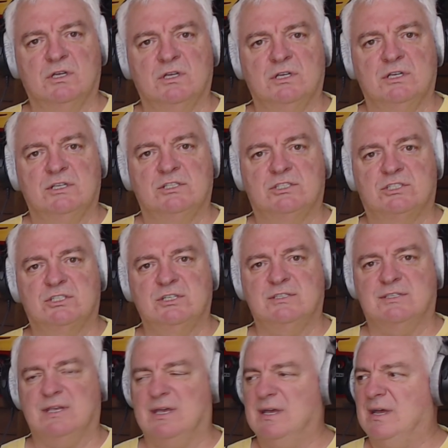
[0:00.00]

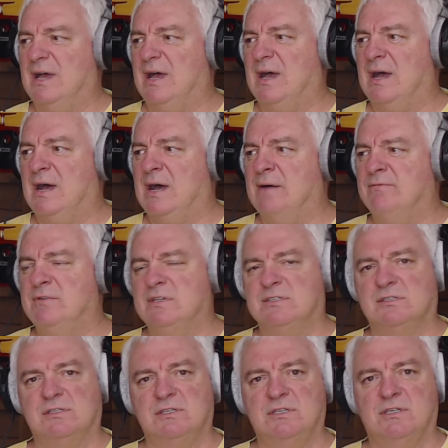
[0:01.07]
She's
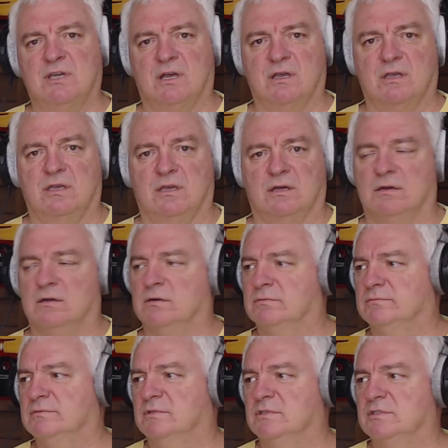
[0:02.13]
obviously young here.
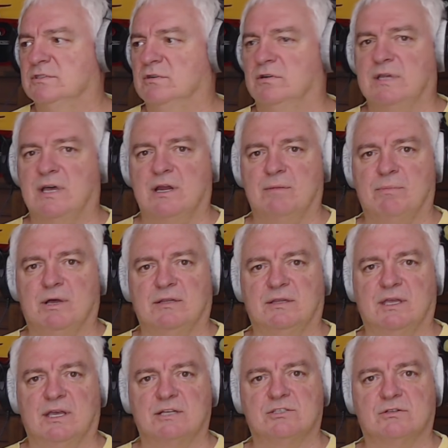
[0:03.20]
There's no doubt about
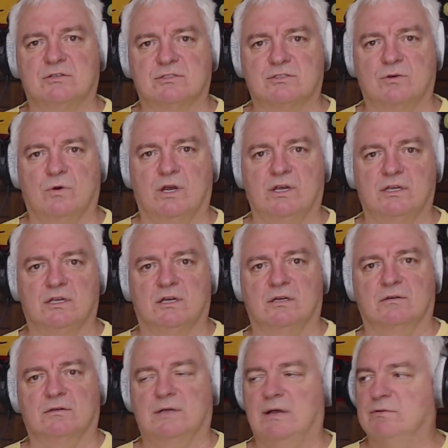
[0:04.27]
that. She looks quite
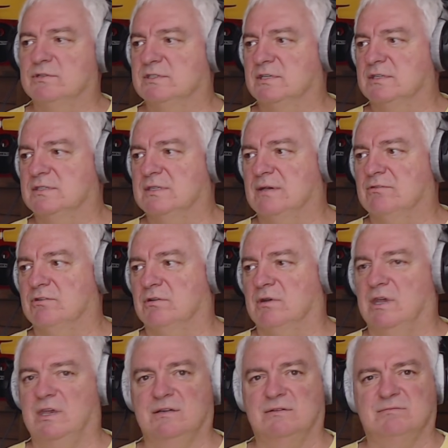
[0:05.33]
young. I would say 7 or
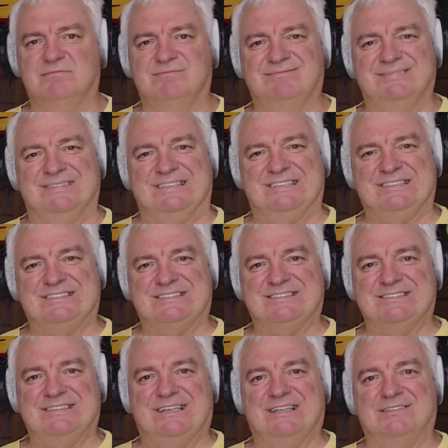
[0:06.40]
8
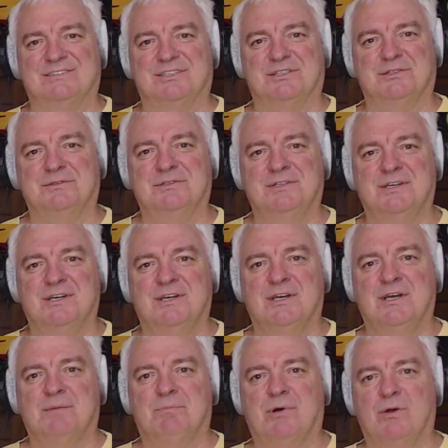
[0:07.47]
ish. I don't know.
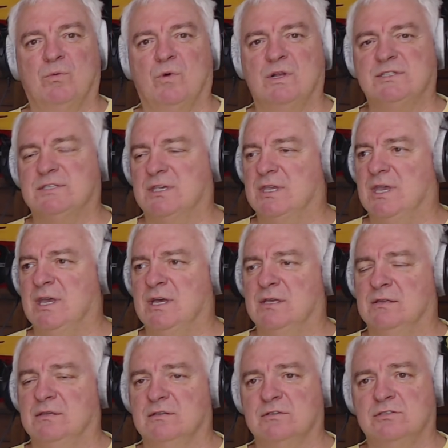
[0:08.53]
But once
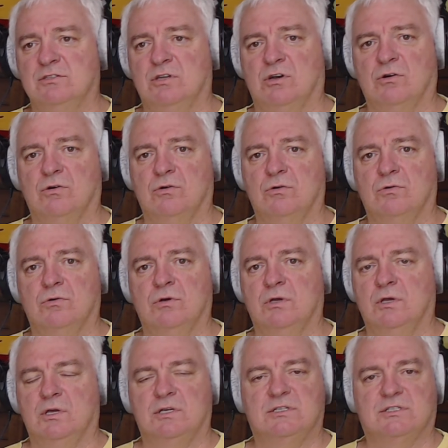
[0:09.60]
again, there's no
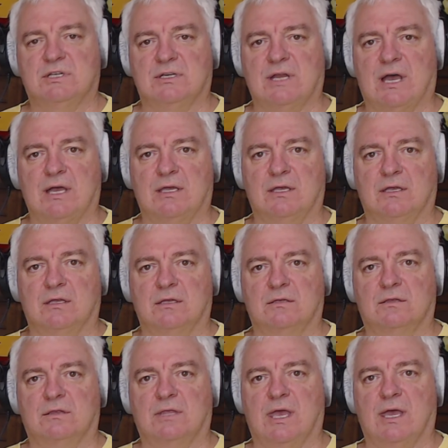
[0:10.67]
denying
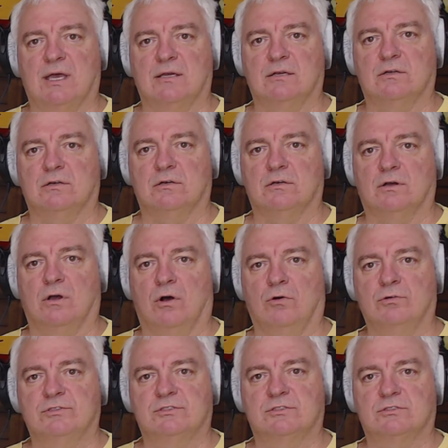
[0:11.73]
that her
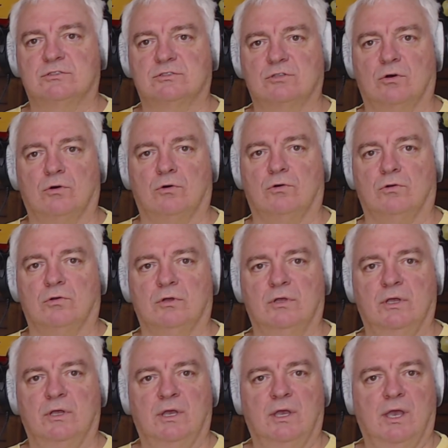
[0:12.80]
old soul
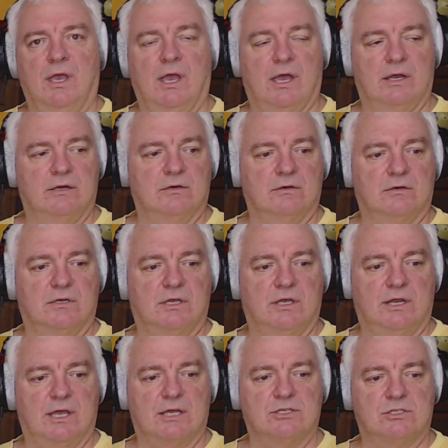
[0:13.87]
and her
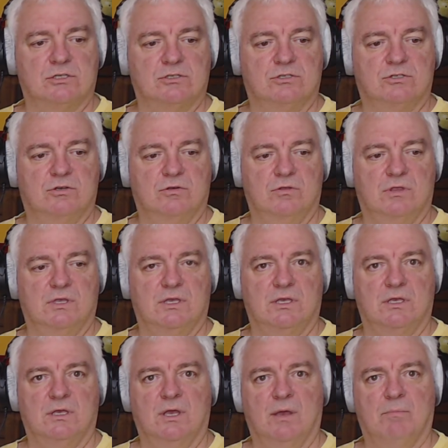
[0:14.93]
connection to
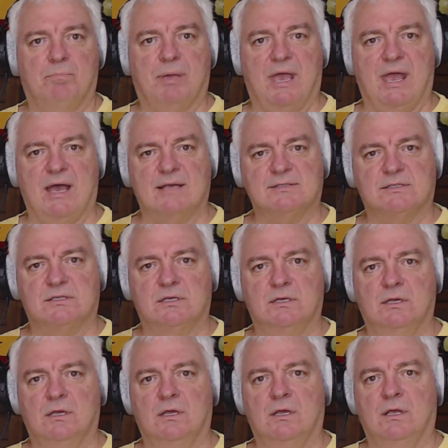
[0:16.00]
the past
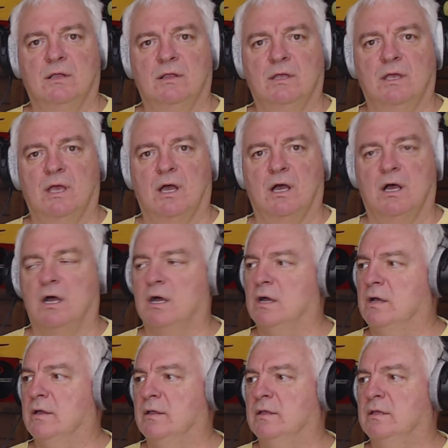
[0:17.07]

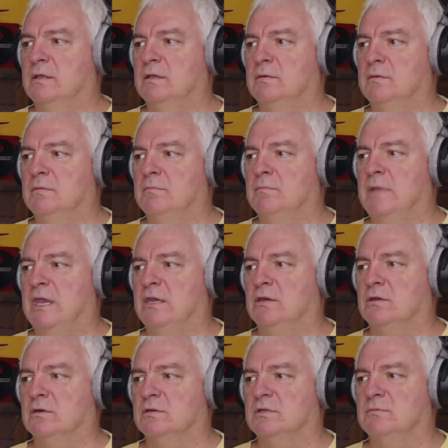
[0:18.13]
uh, made
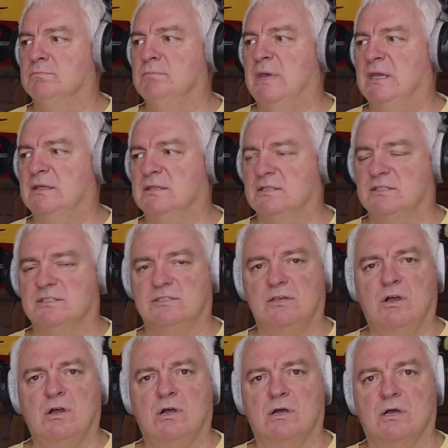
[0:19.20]
her make the
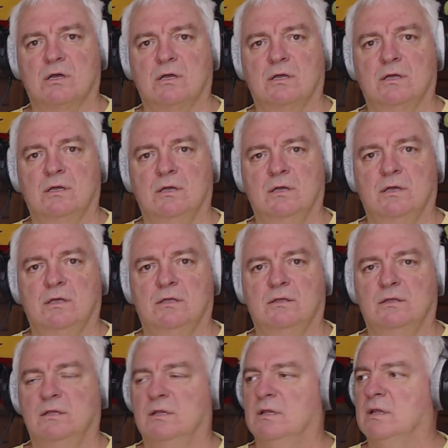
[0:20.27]
song
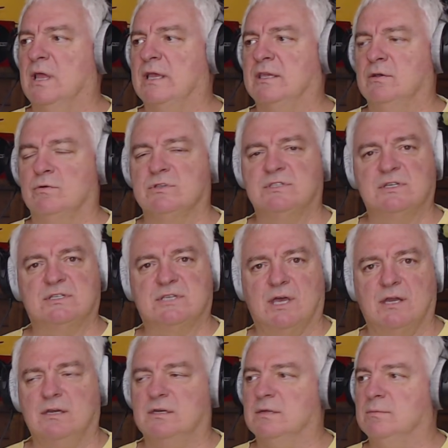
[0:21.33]
like it was
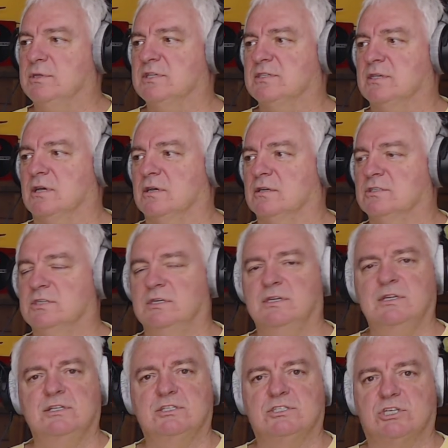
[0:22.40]
intended to be sung. She
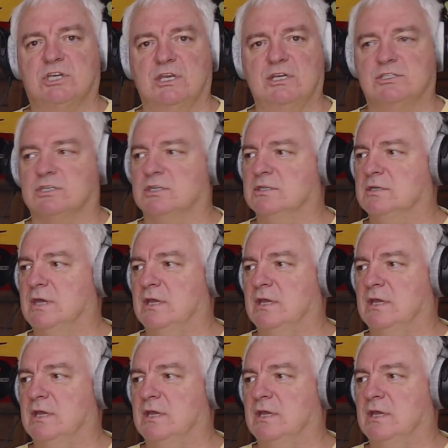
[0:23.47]
didn't change it.